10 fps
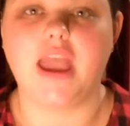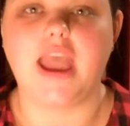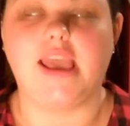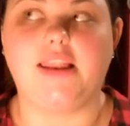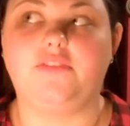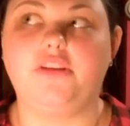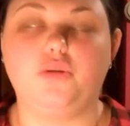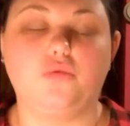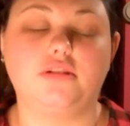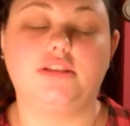And if
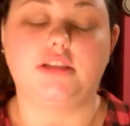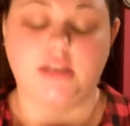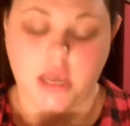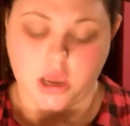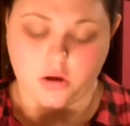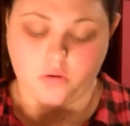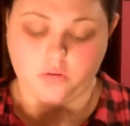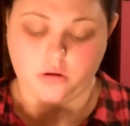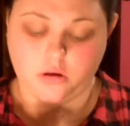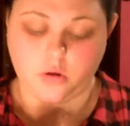you want to
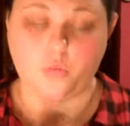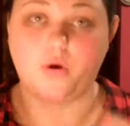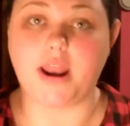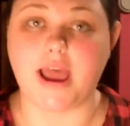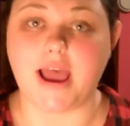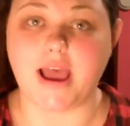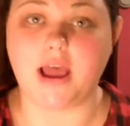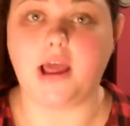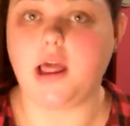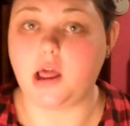know what
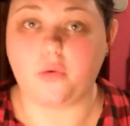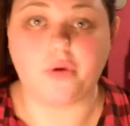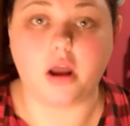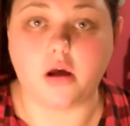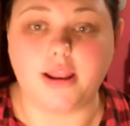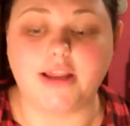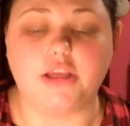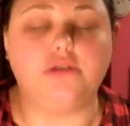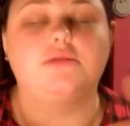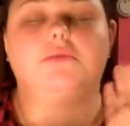I, what all I
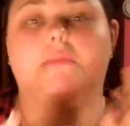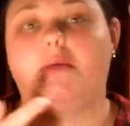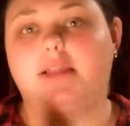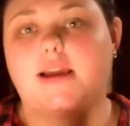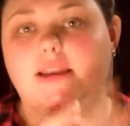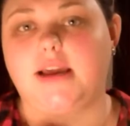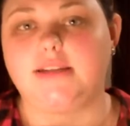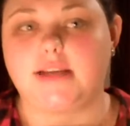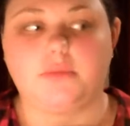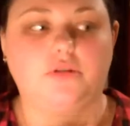use and maybe like a
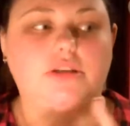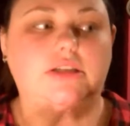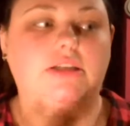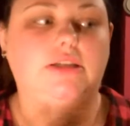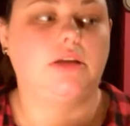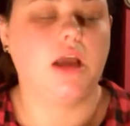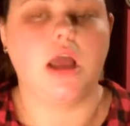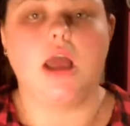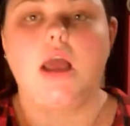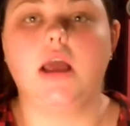nighttime routine,
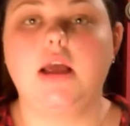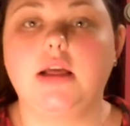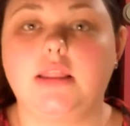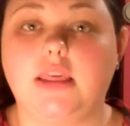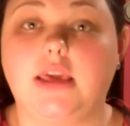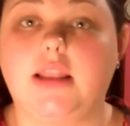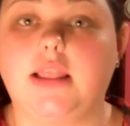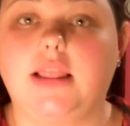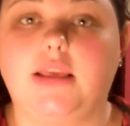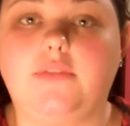then
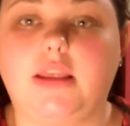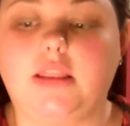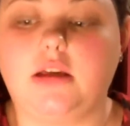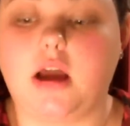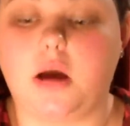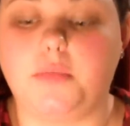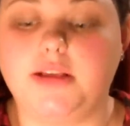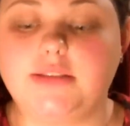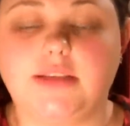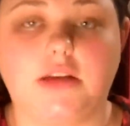leave it in the
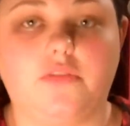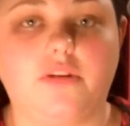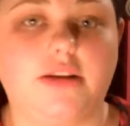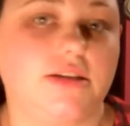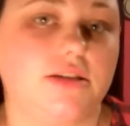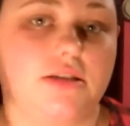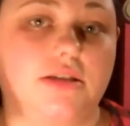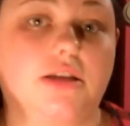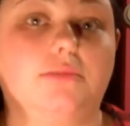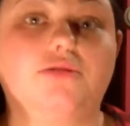comments. And don't forget to
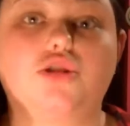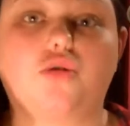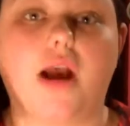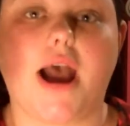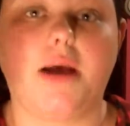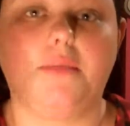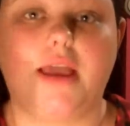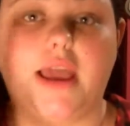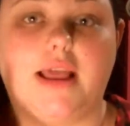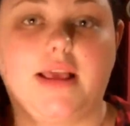just subscribe
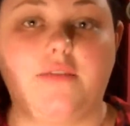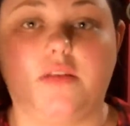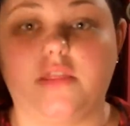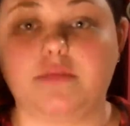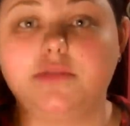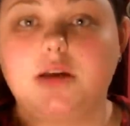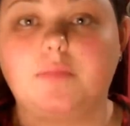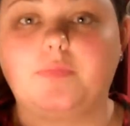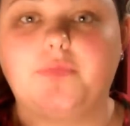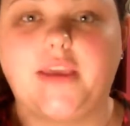and give a thumbs
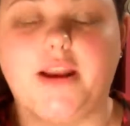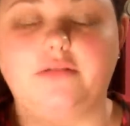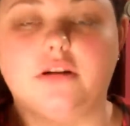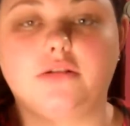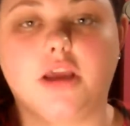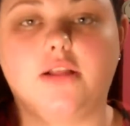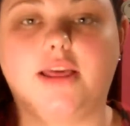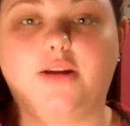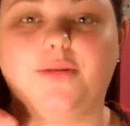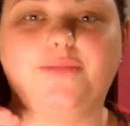up. And I'll talk to y'all
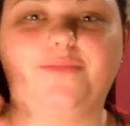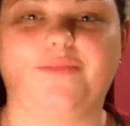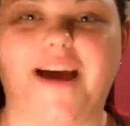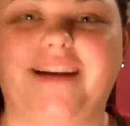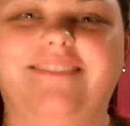later. Bye.